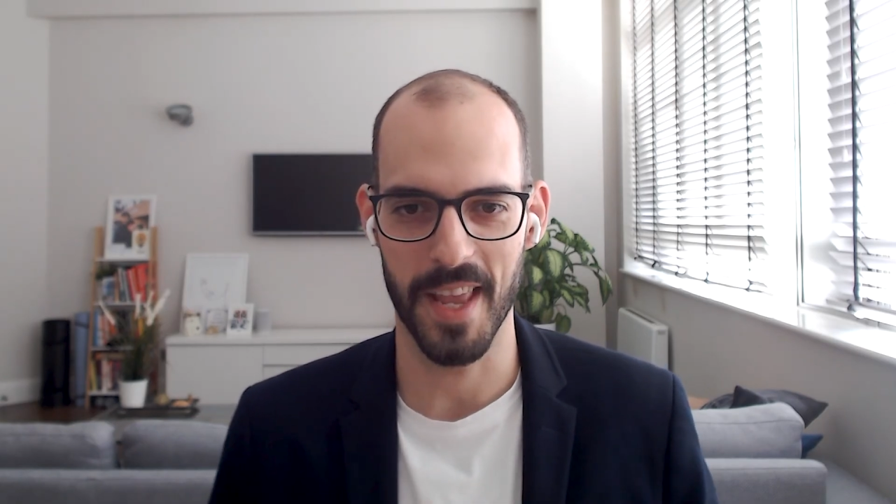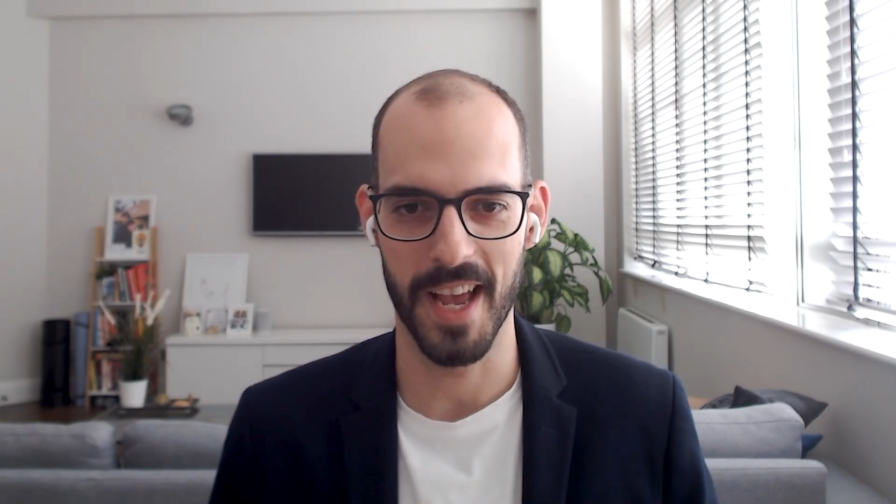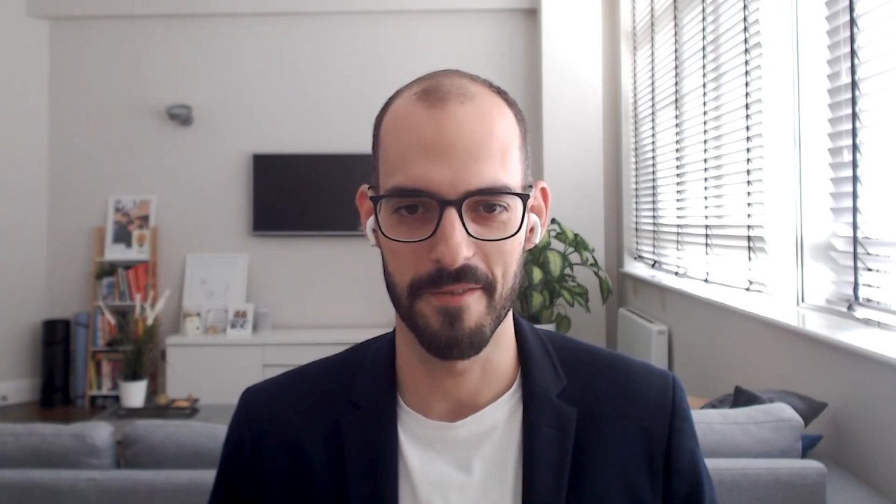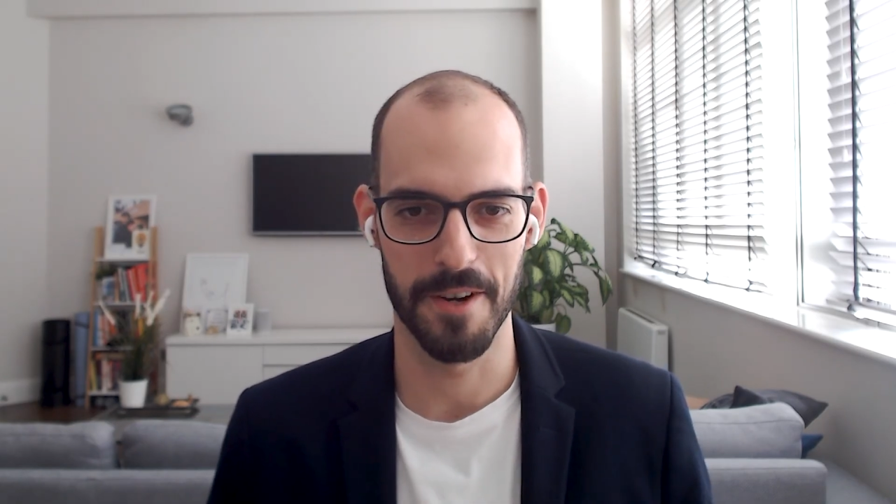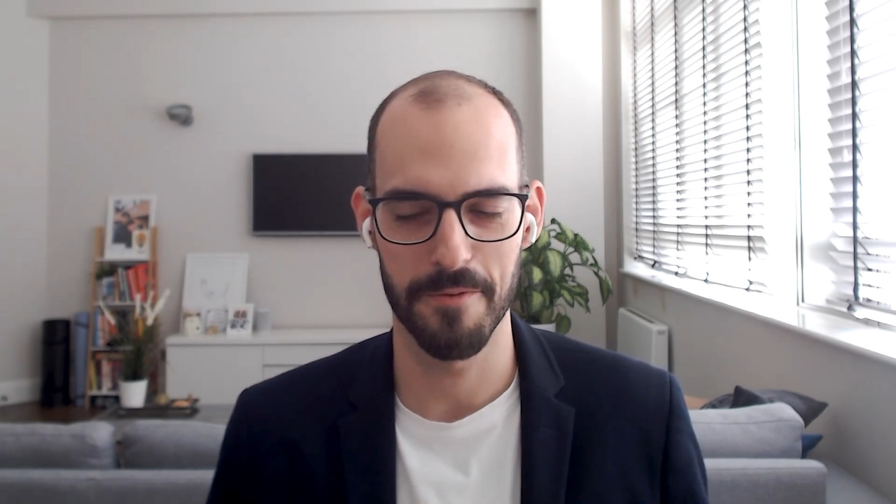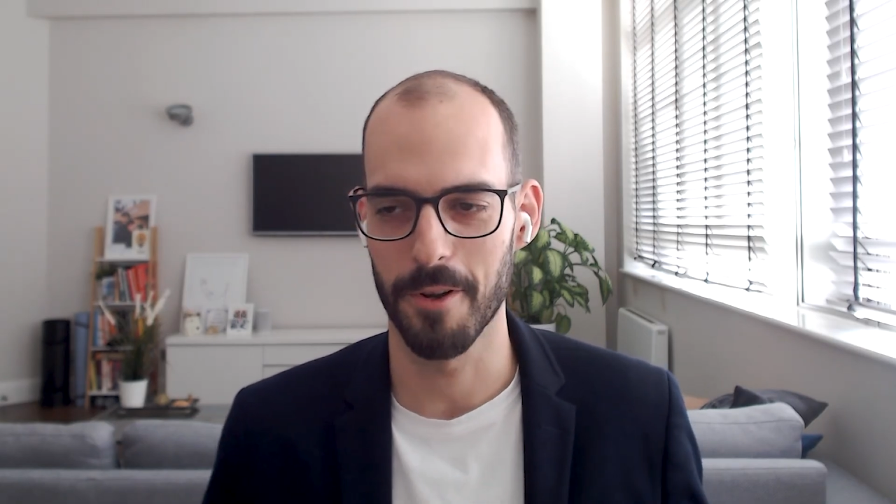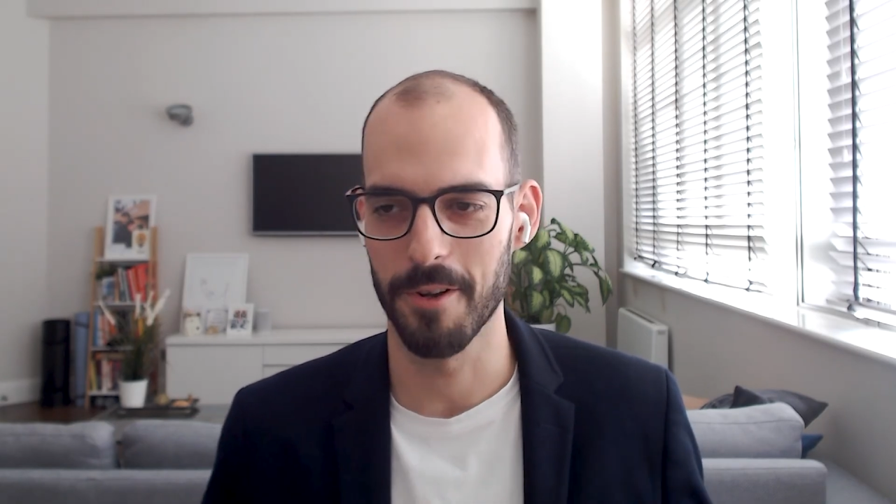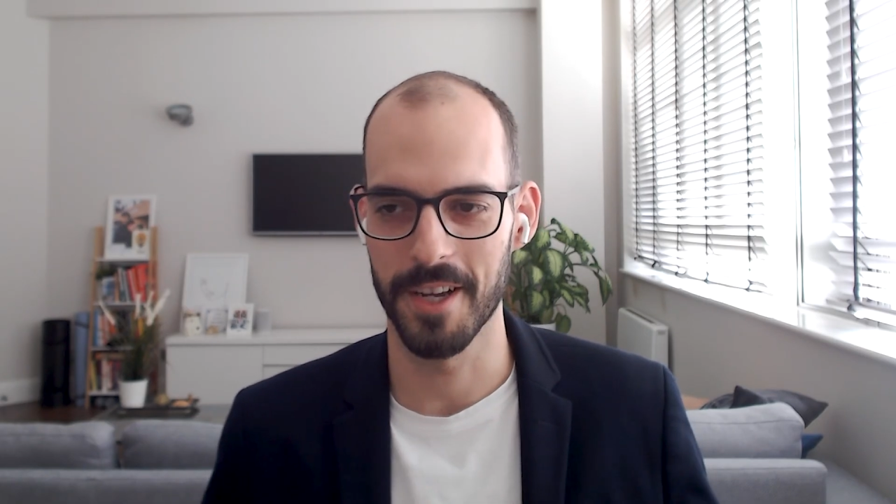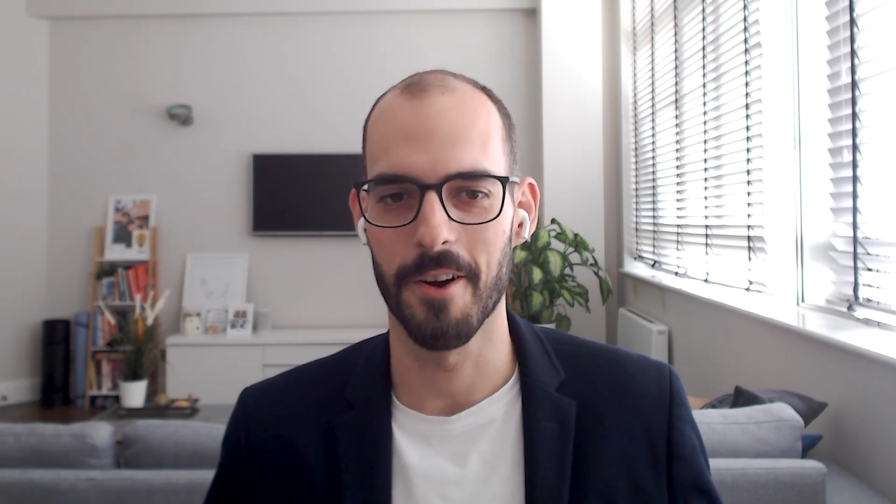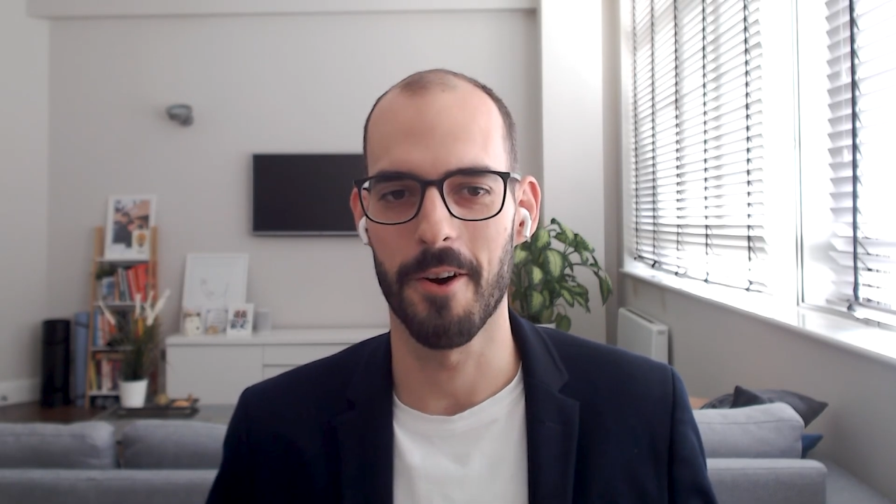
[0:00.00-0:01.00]
and we are
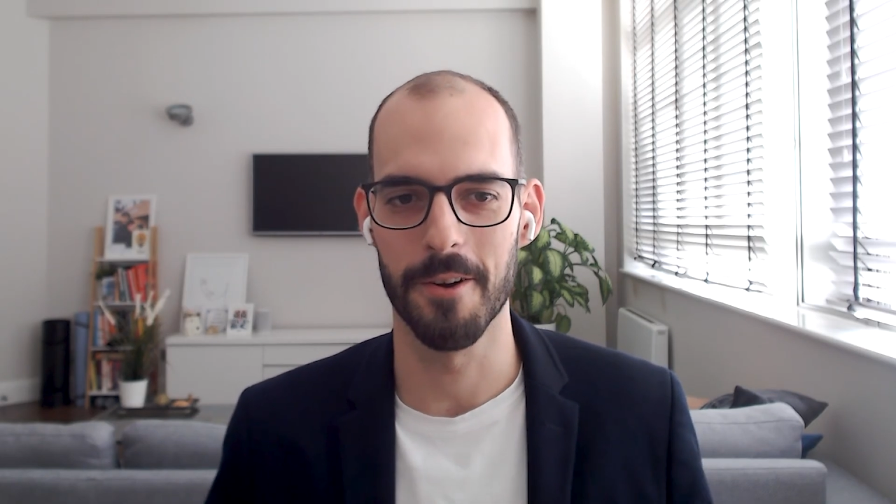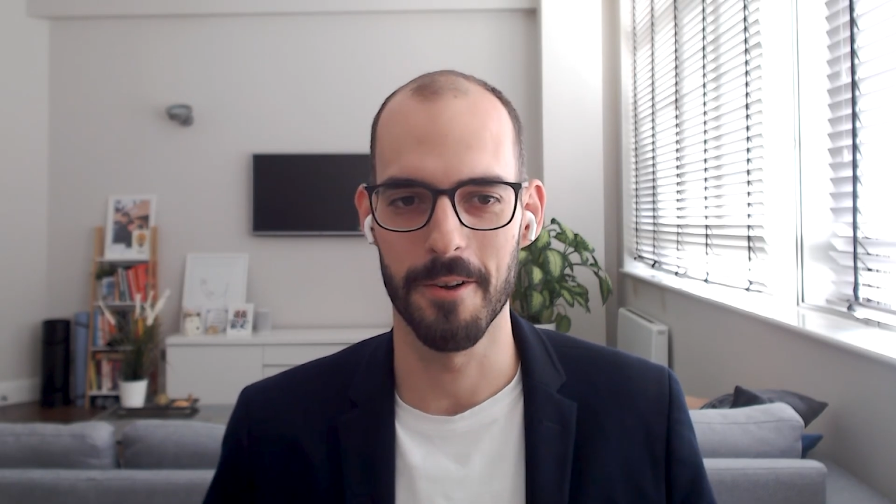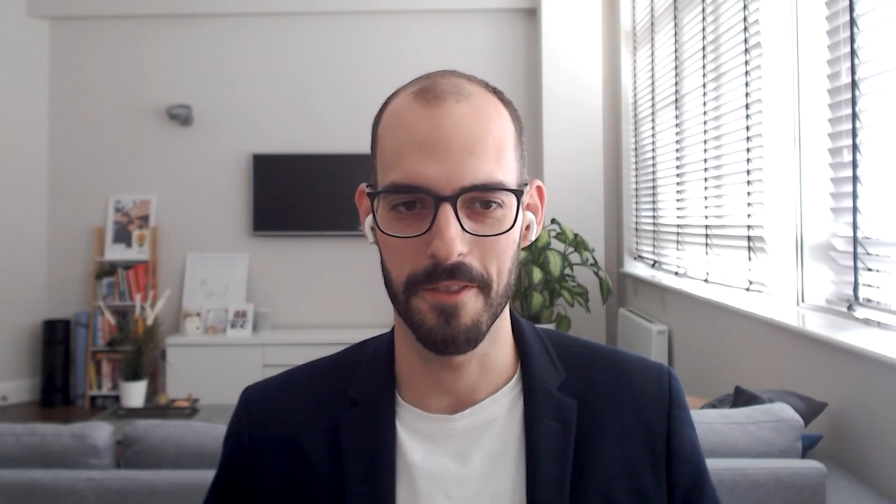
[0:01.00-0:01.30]
following all of